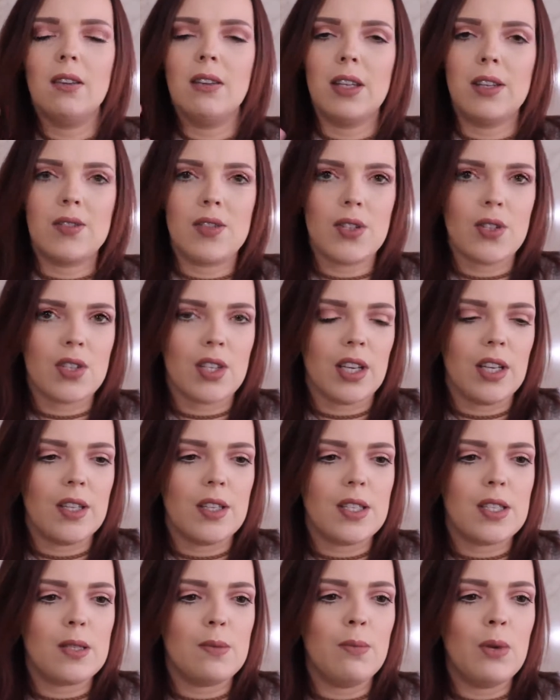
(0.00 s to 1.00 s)
leaves your
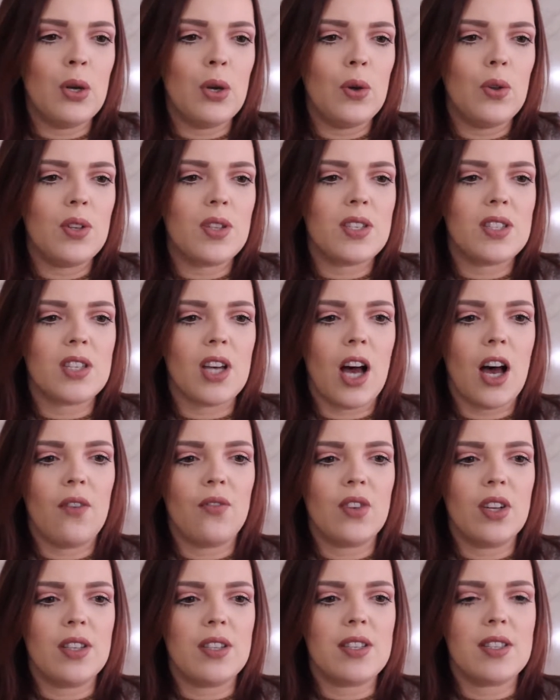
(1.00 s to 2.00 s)
skin smooth,
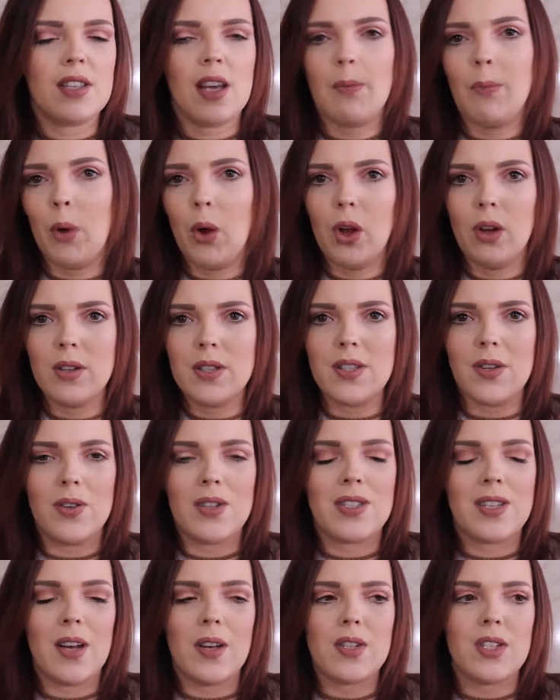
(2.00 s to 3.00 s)
soft, and supple. So
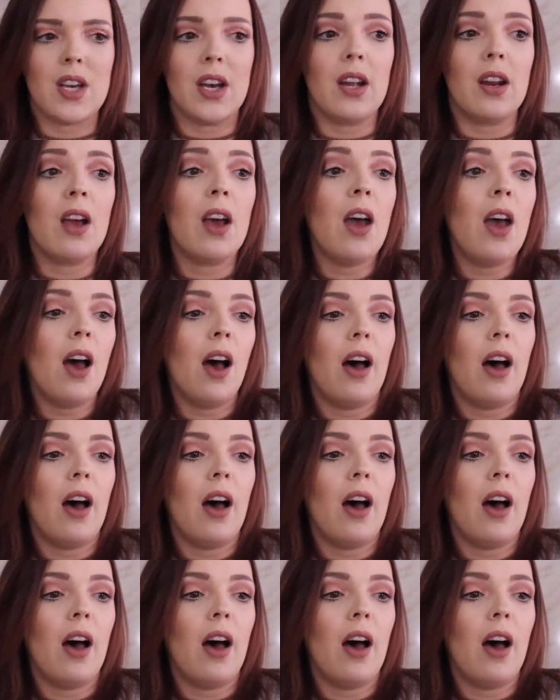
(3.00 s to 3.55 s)
it sounds good.